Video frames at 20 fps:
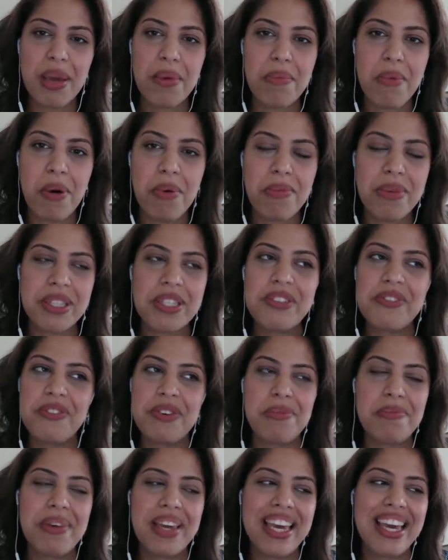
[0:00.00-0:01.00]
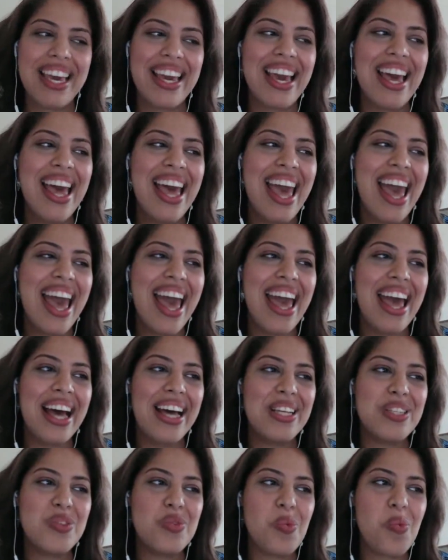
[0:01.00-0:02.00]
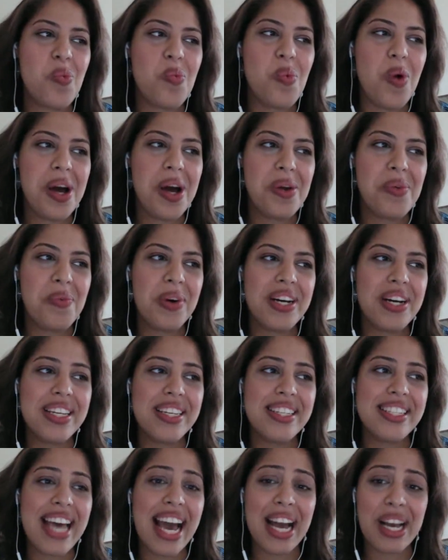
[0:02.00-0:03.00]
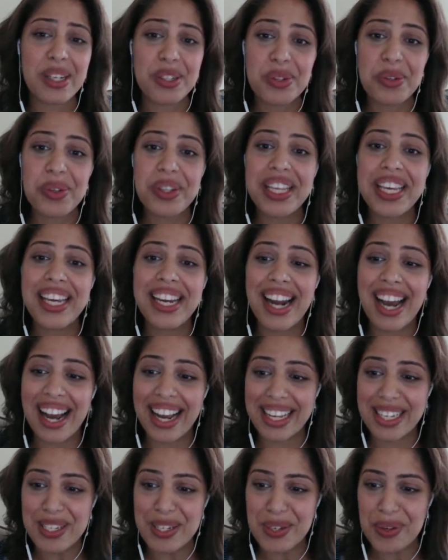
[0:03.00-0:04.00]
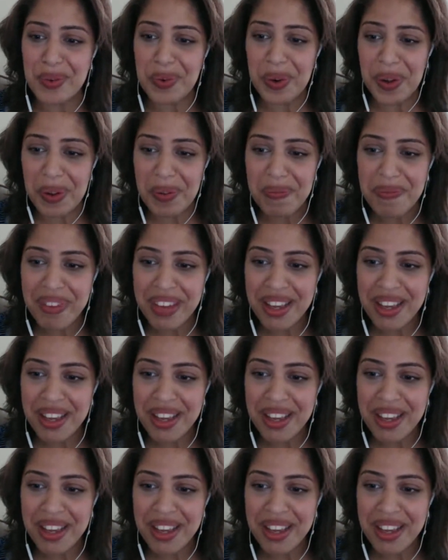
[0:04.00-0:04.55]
moments for me. And one was actually in high school.